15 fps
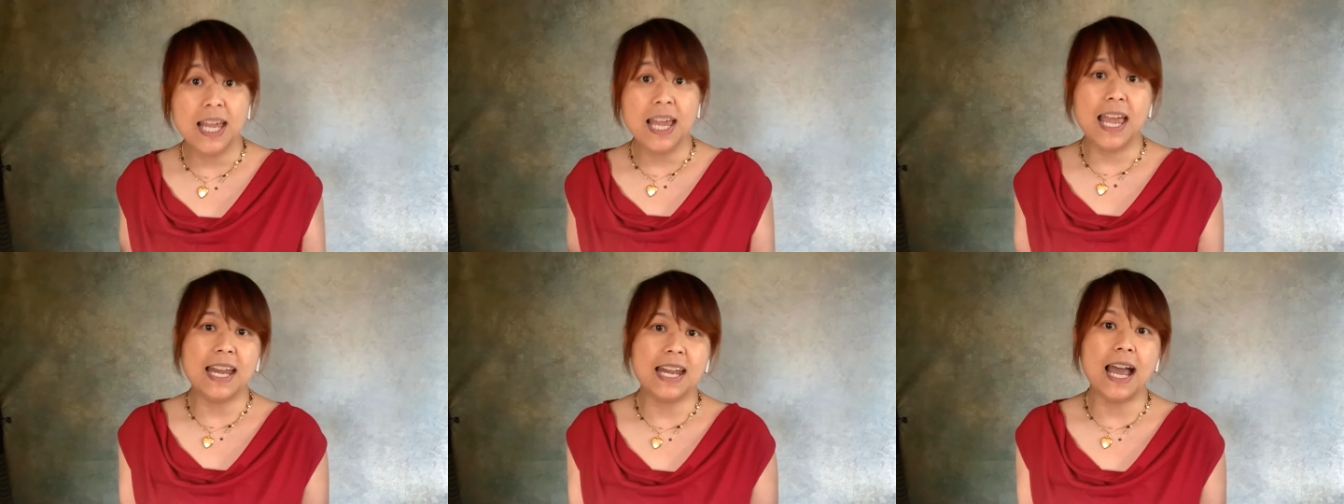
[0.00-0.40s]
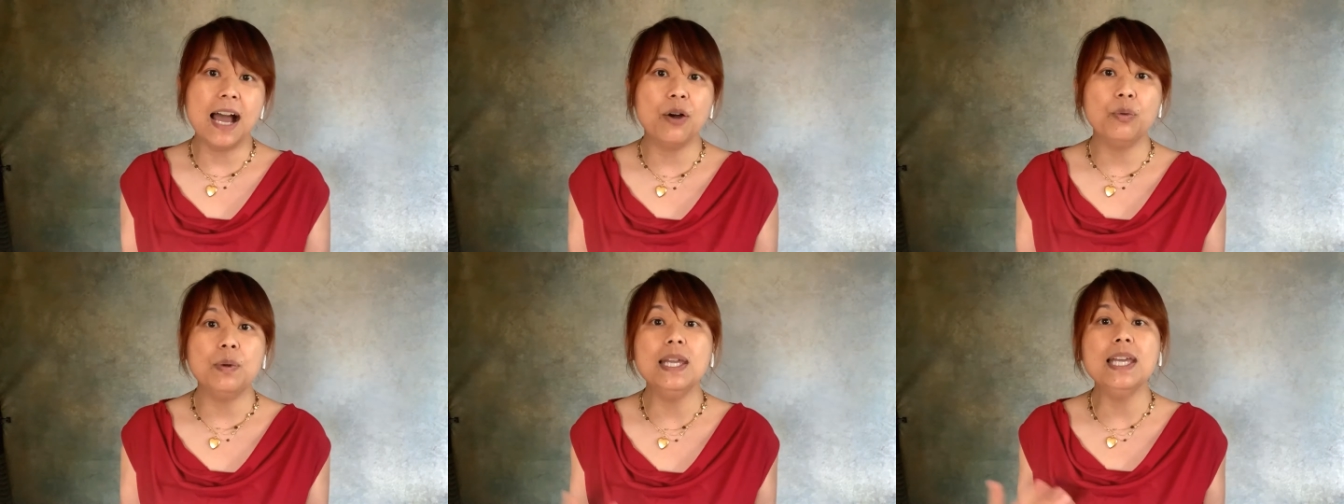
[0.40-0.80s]
and how
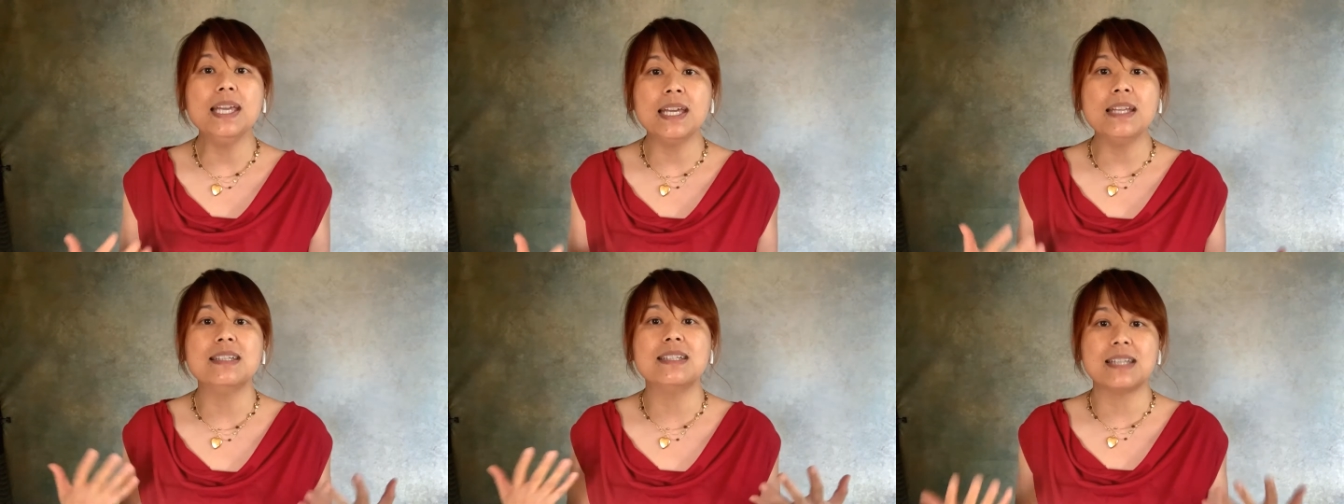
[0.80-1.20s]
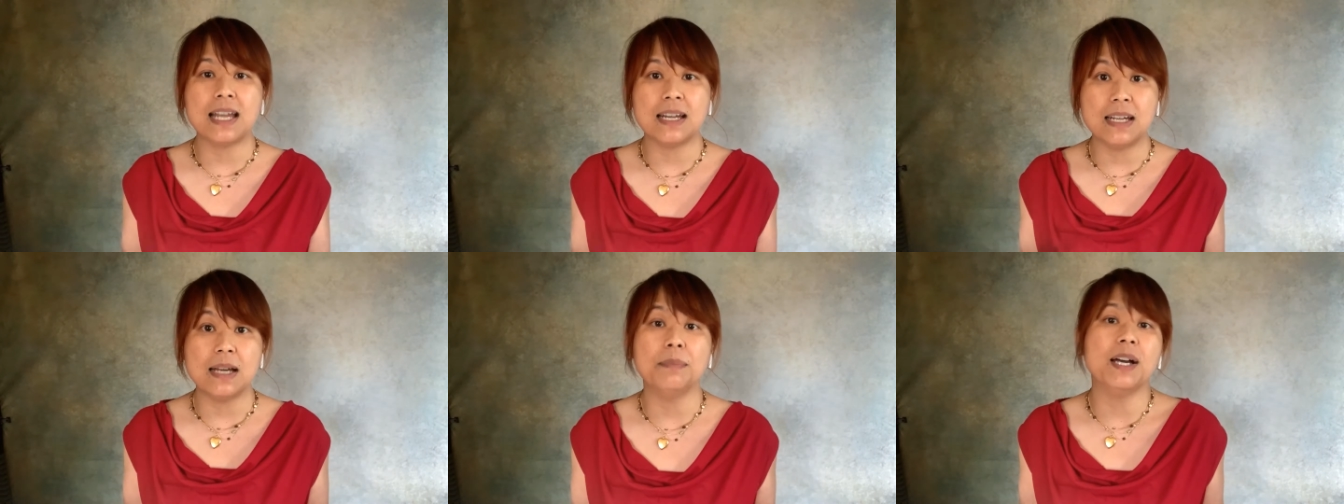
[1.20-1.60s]
we can
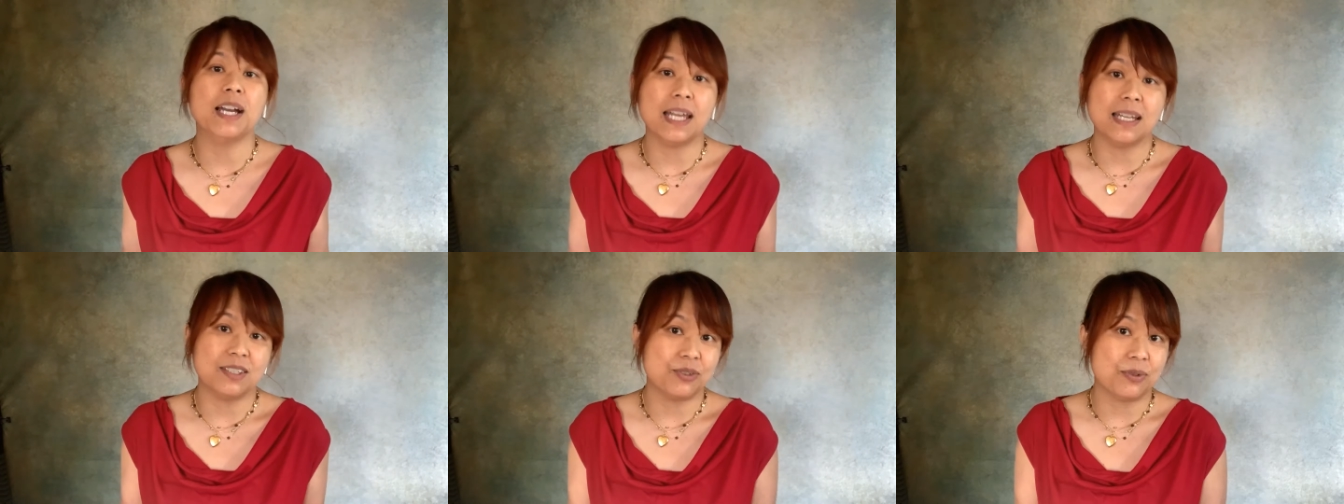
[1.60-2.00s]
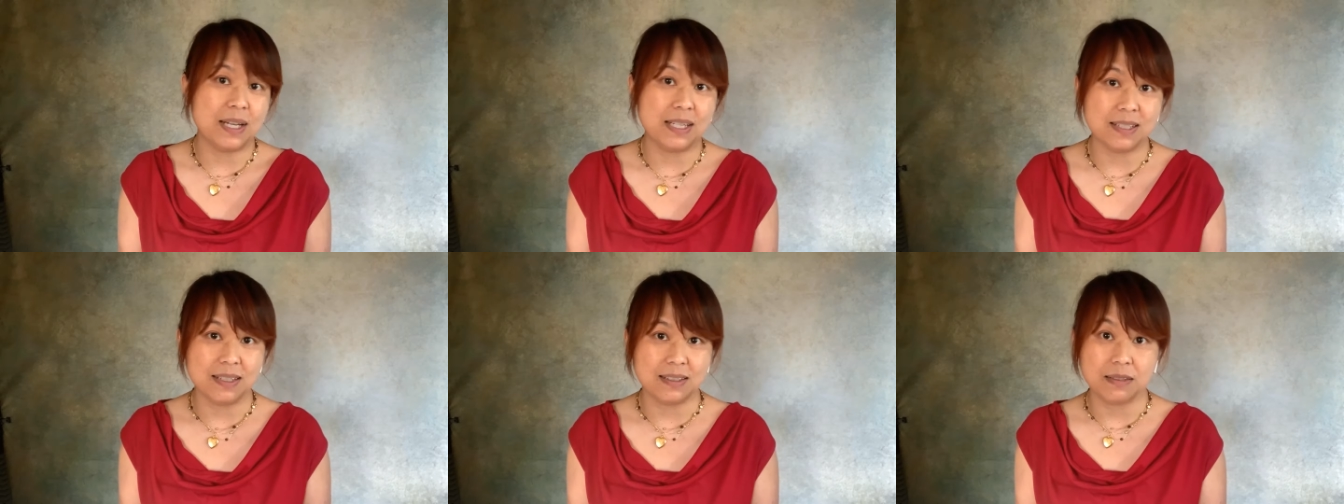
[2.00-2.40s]
stand up against
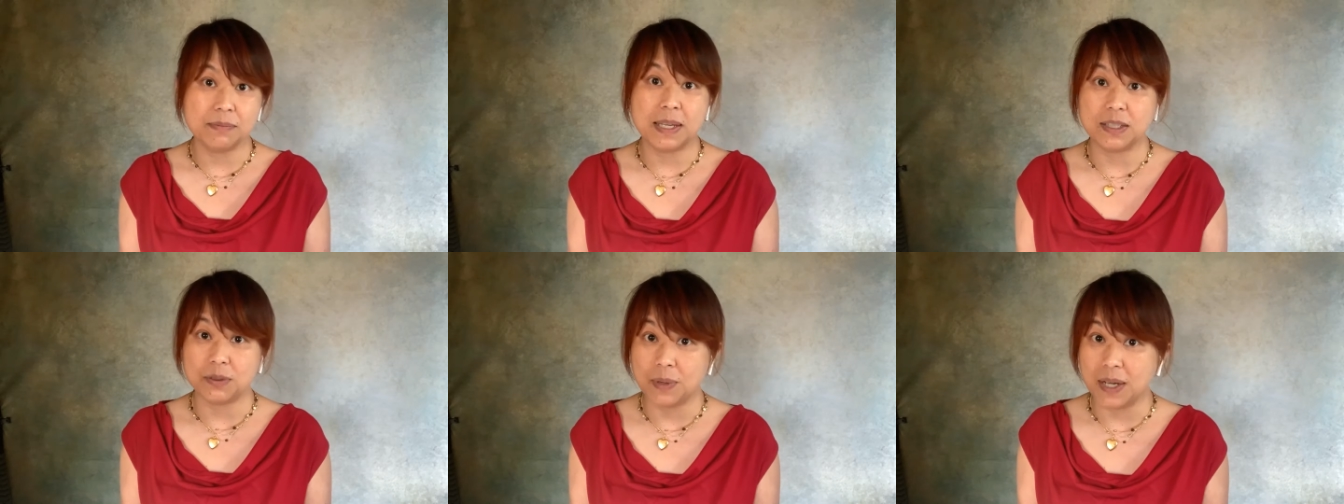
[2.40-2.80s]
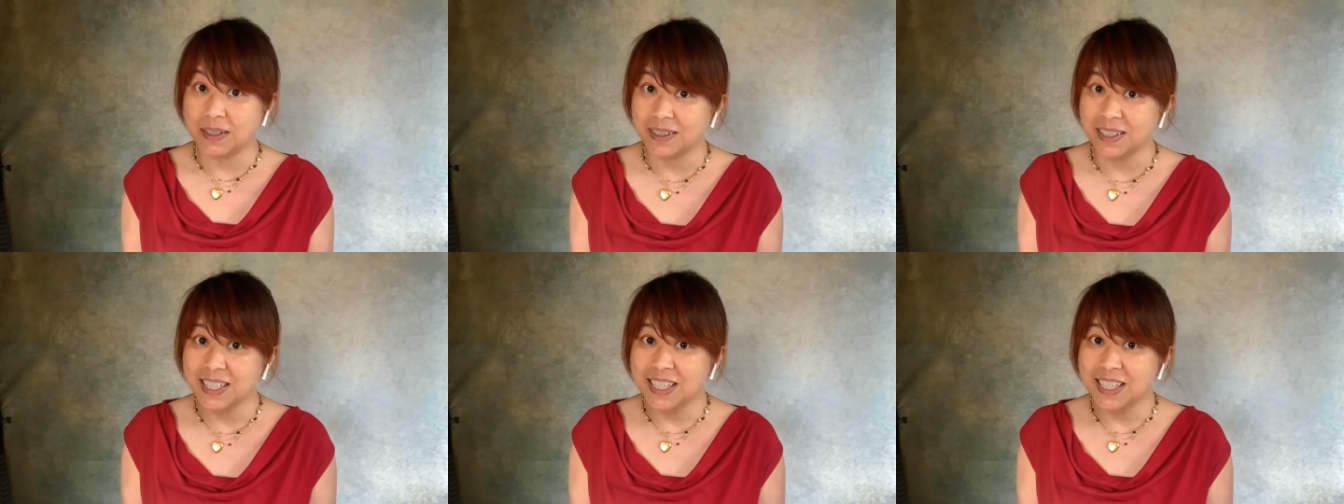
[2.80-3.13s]
racism as well.